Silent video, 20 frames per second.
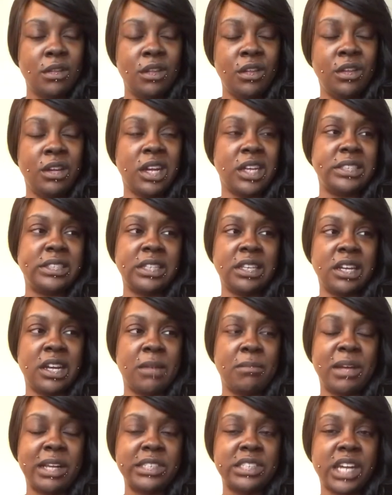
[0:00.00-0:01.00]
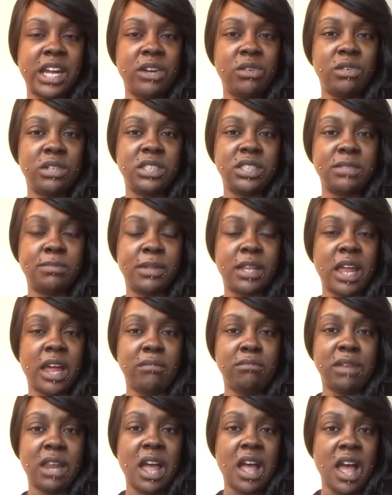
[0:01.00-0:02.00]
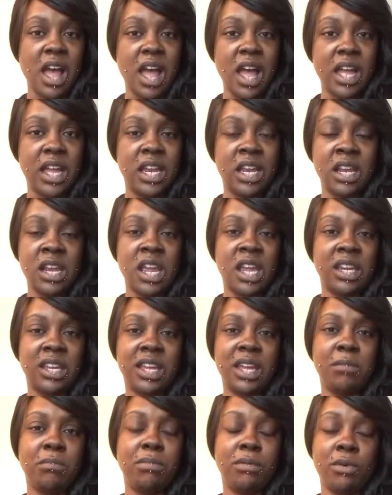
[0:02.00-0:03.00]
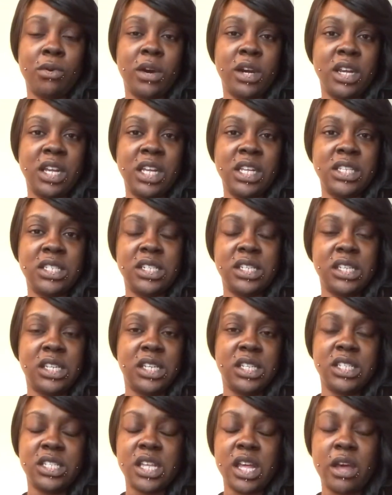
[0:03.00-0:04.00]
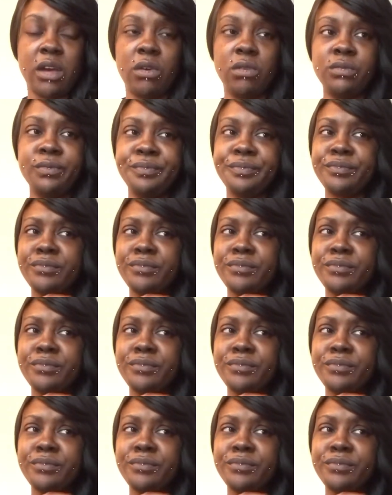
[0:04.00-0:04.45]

you guys look at my channel and just be like blah and, and get bored easily so